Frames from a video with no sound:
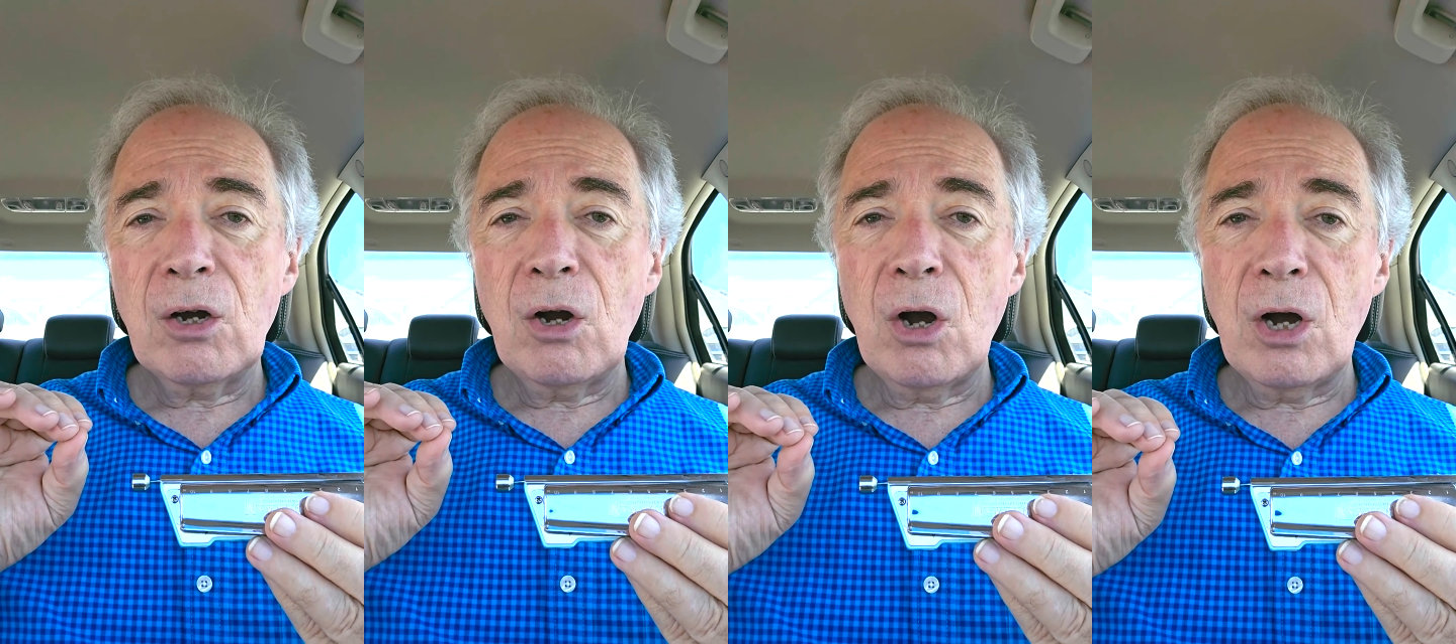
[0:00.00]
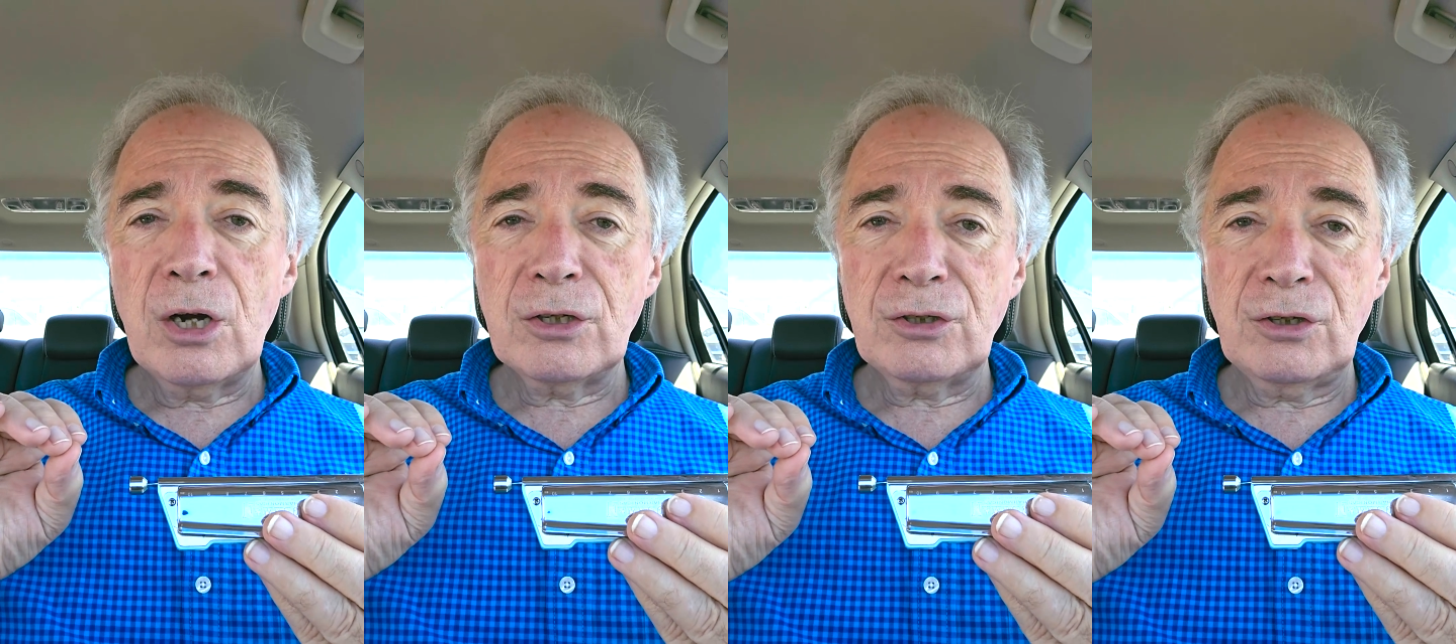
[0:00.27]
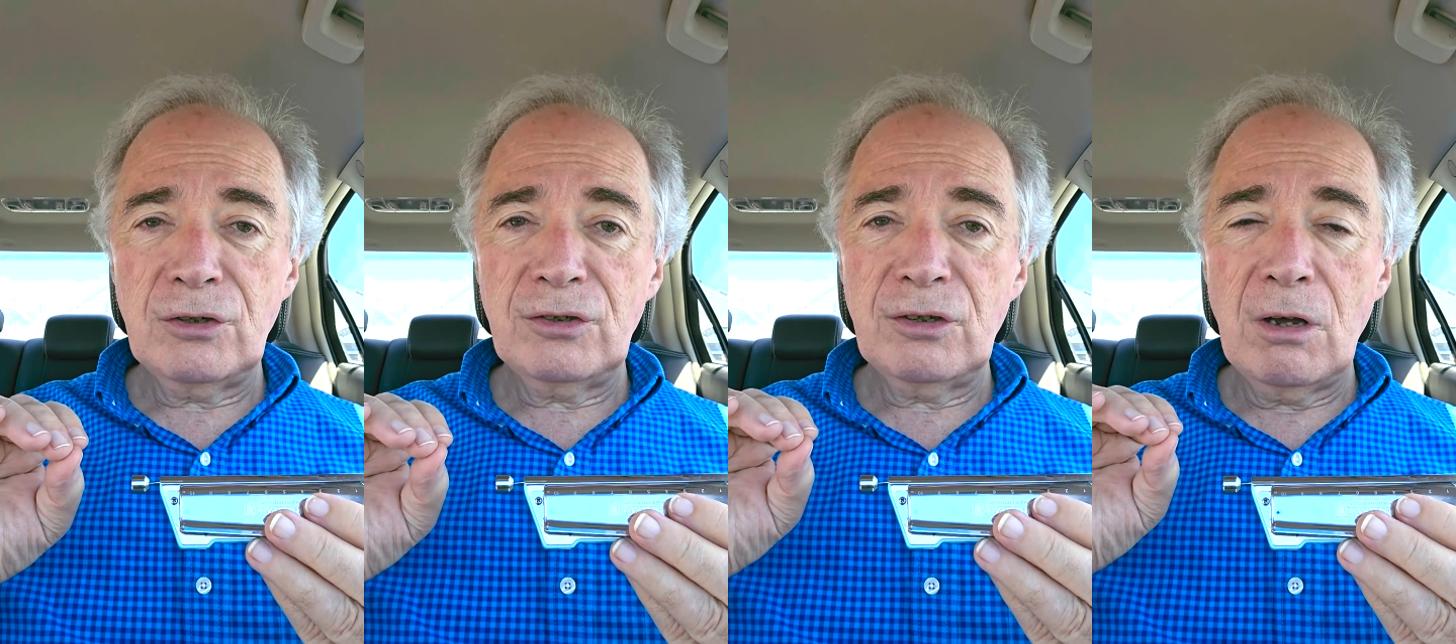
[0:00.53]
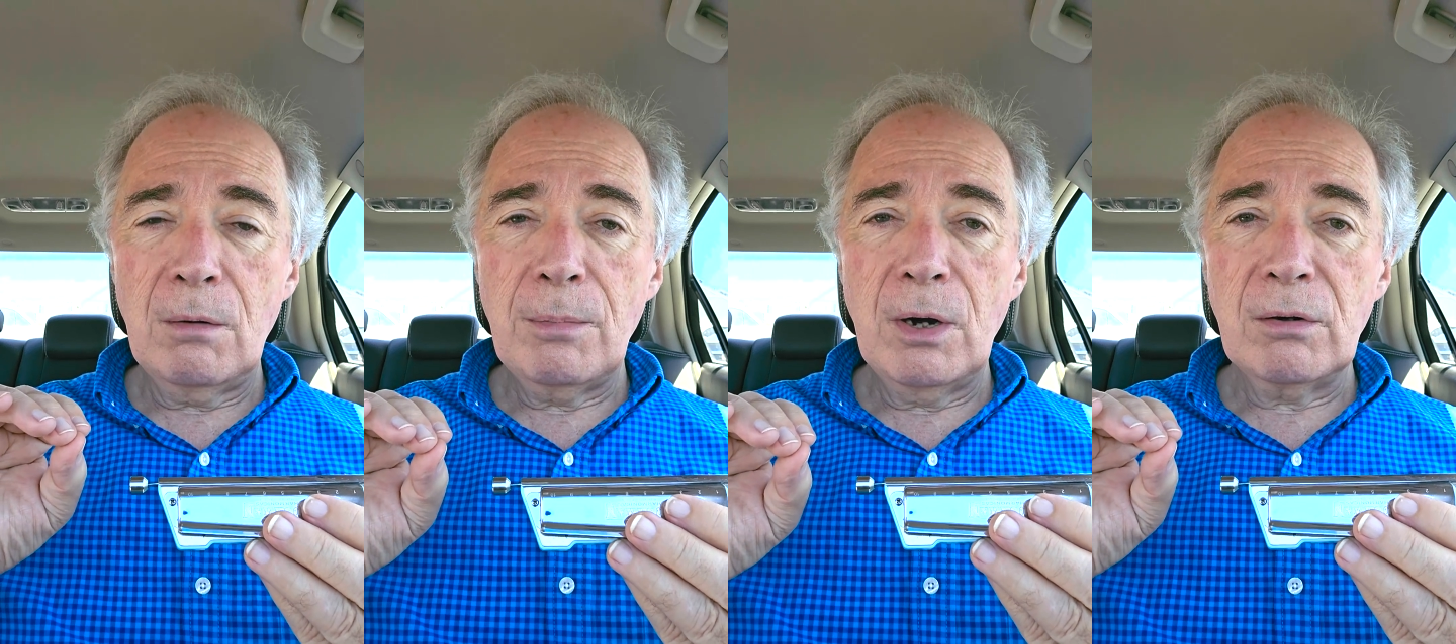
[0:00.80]

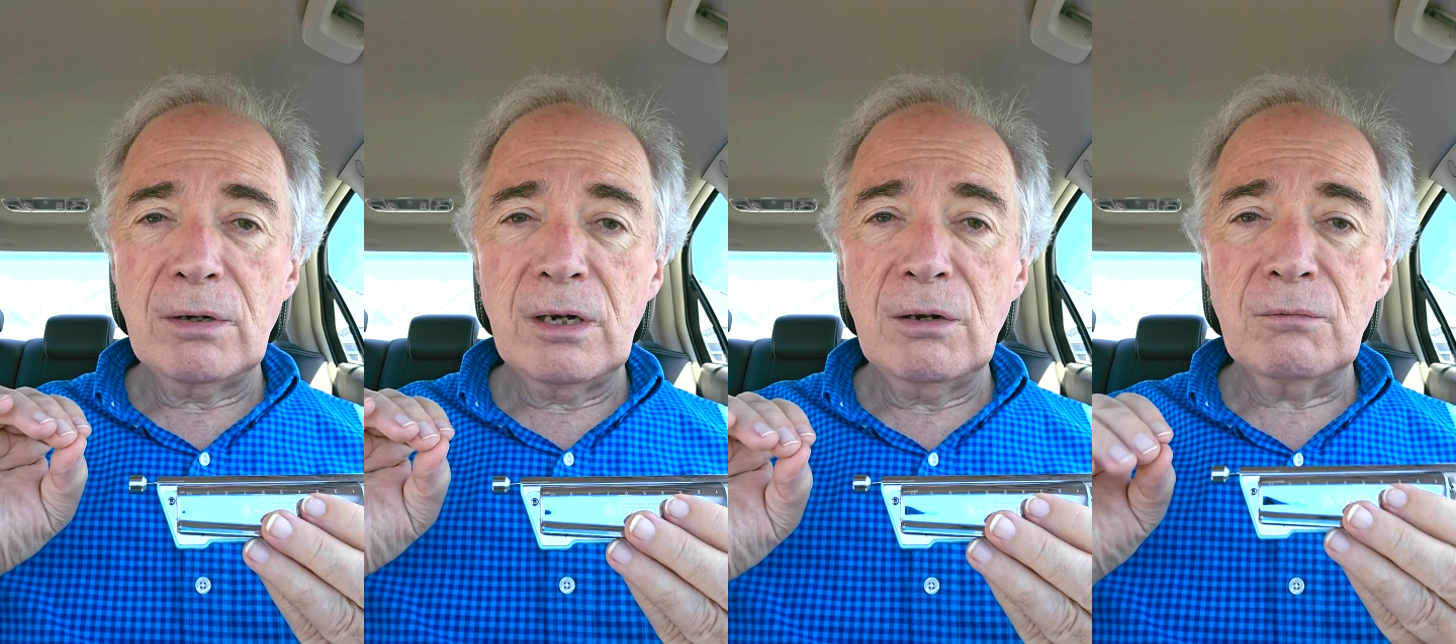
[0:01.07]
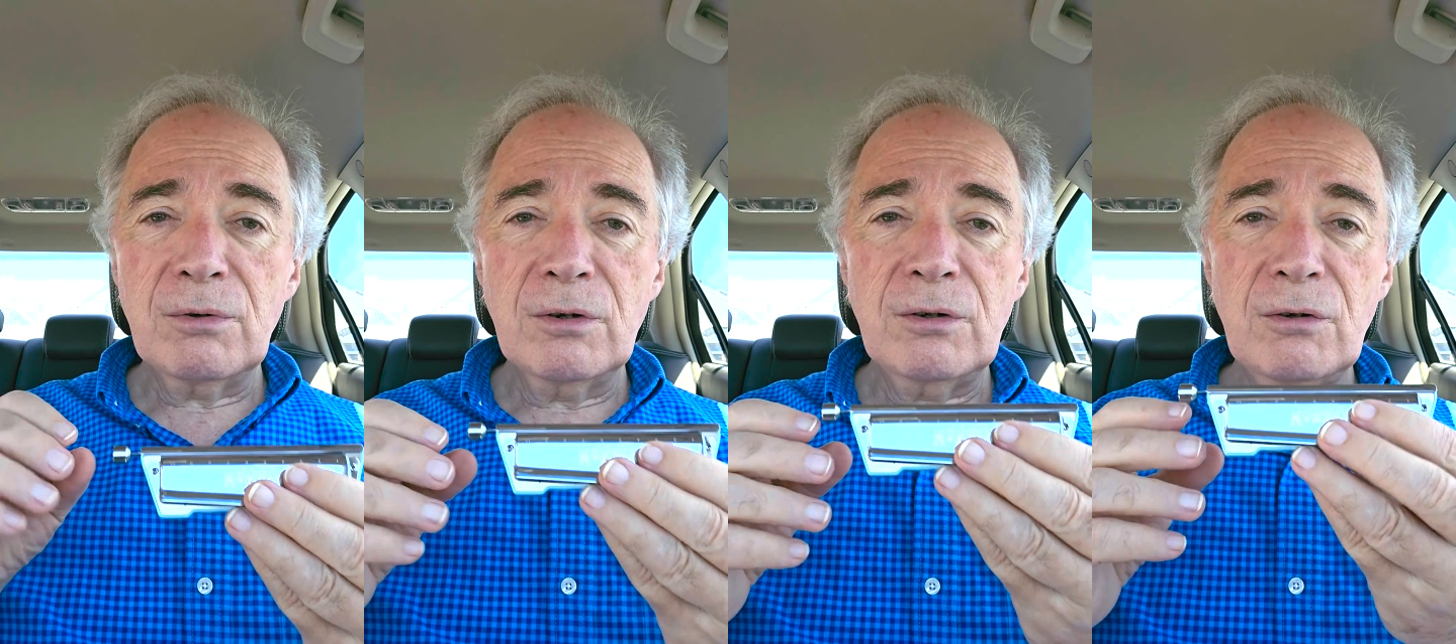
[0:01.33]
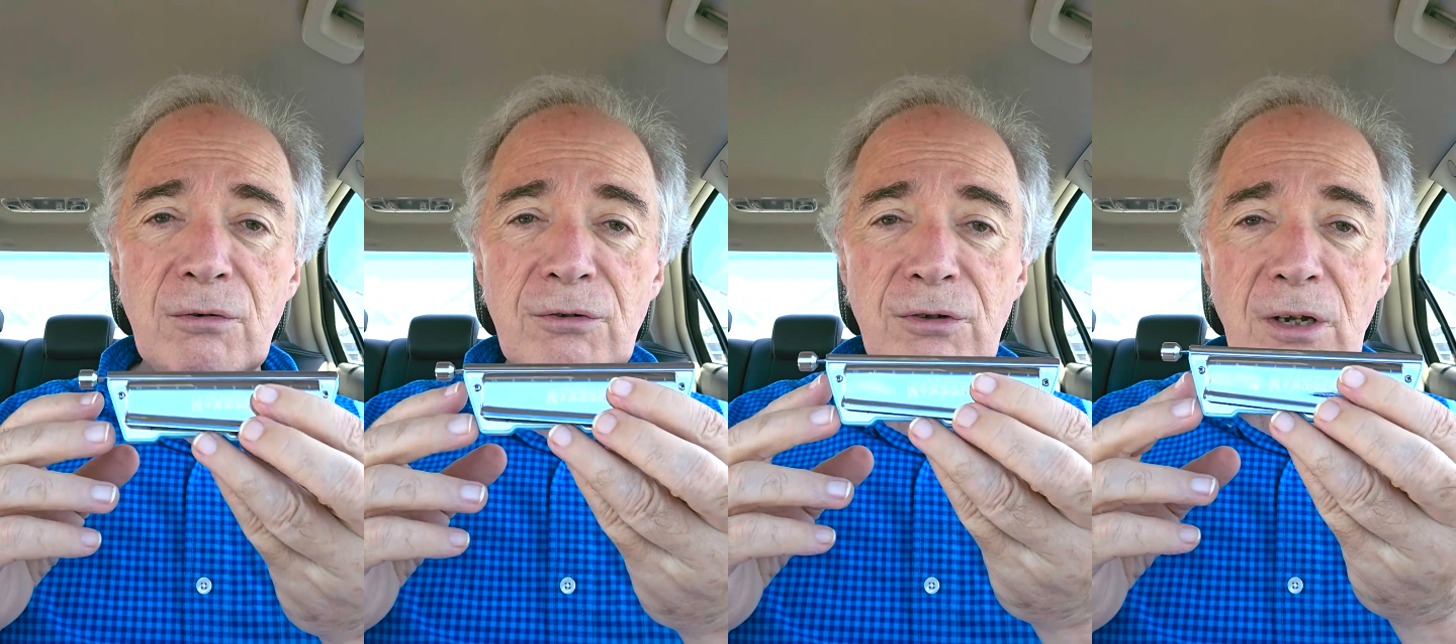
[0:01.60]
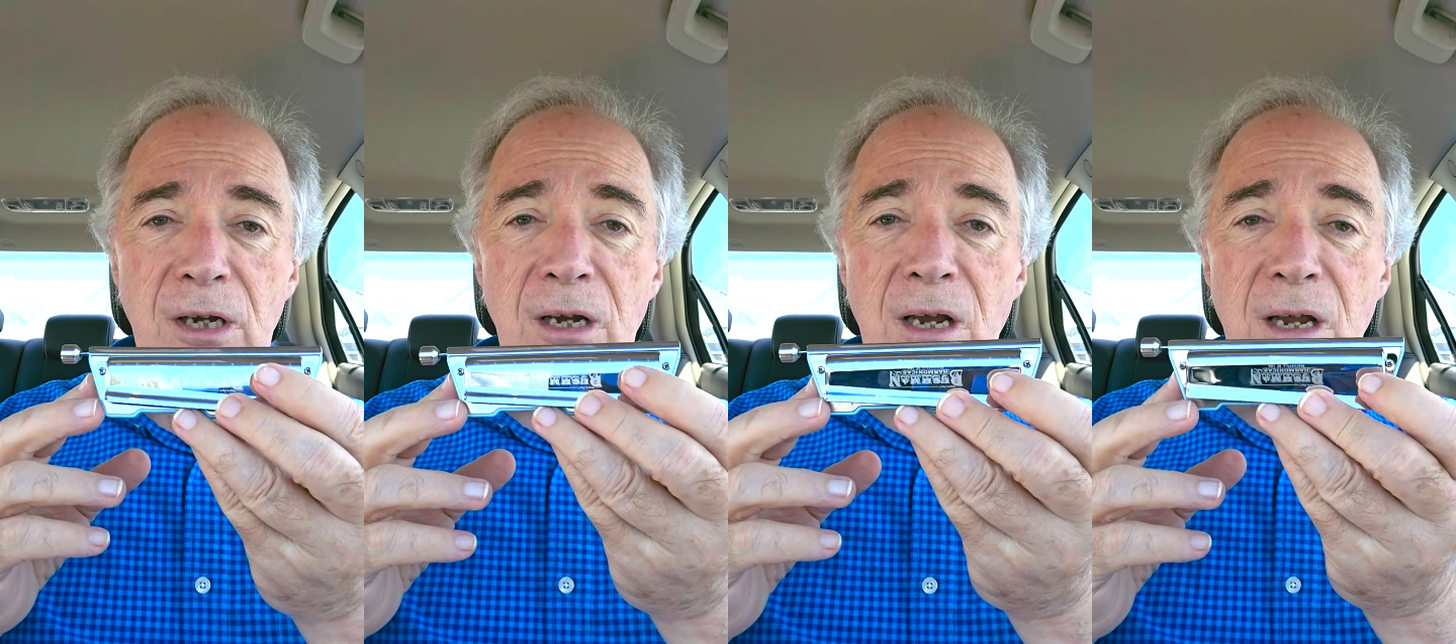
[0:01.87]
cautious about
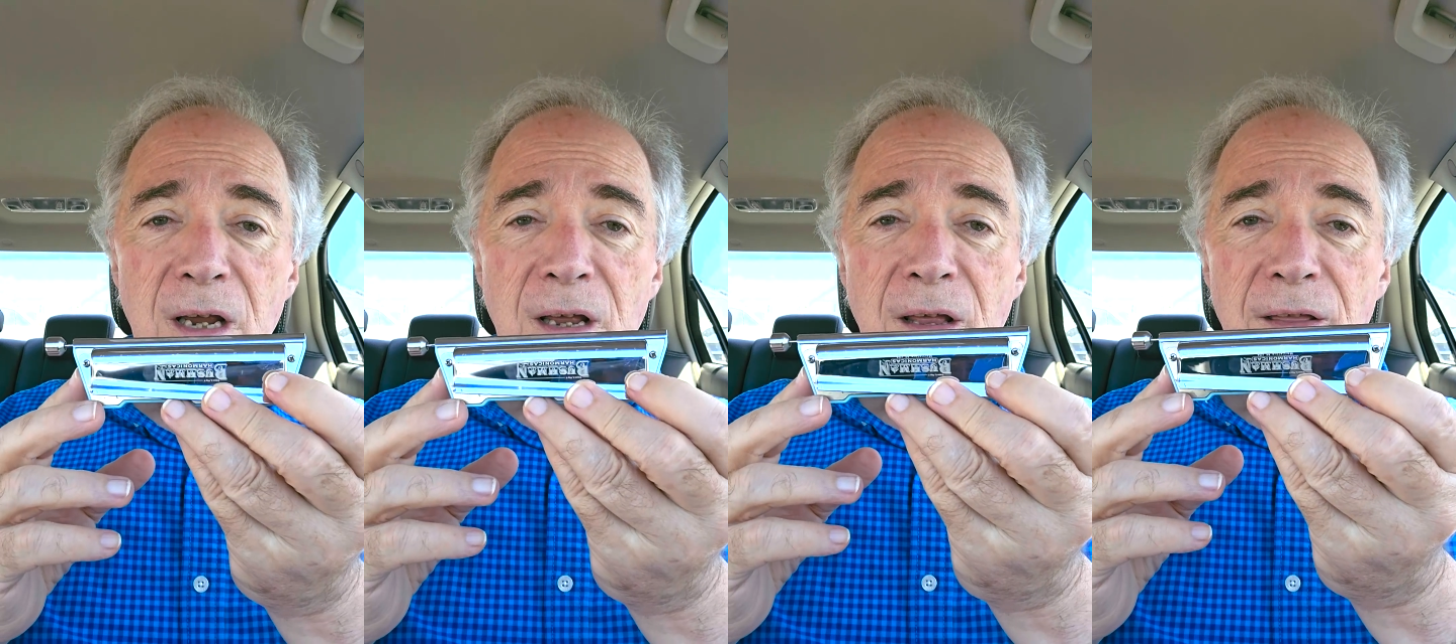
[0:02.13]
introducing